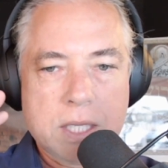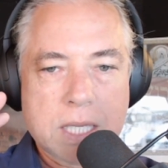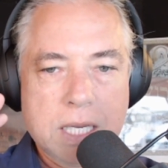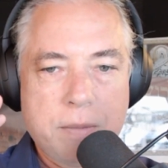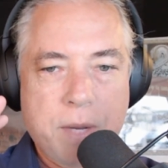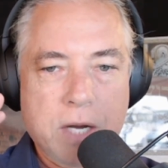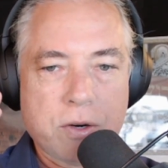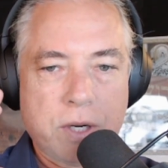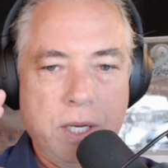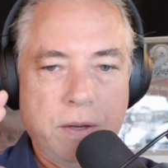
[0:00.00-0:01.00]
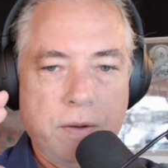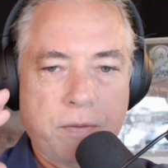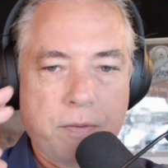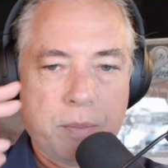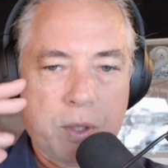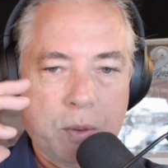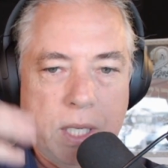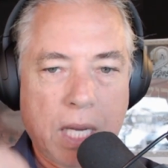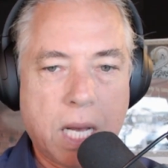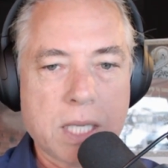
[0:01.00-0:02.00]
There's a clear boundary
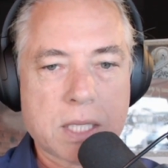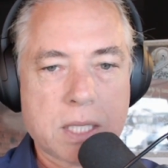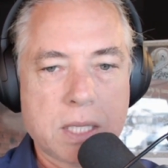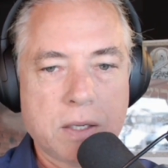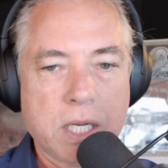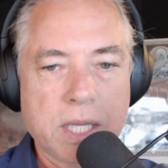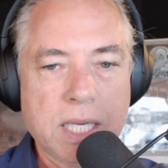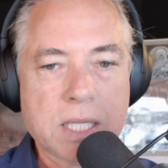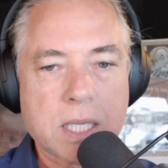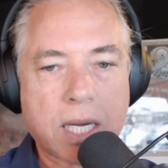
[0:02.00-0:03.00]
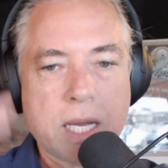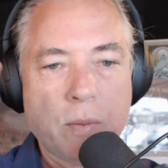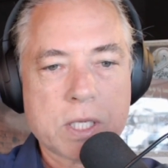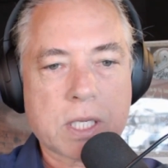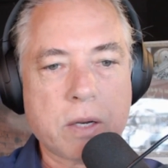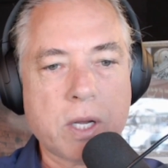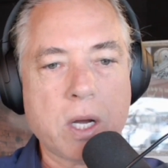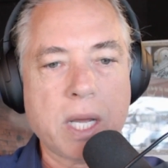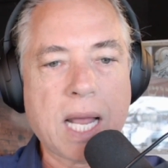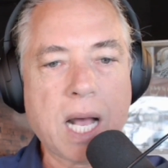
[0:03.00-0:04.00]
between us on the inside and what's going
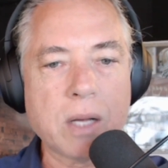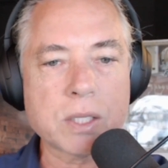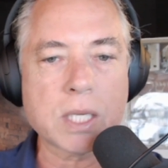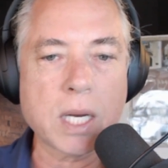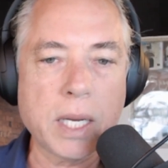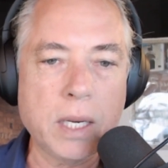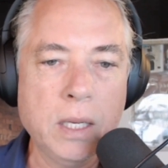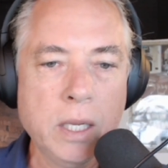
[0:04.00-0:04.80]
on outside.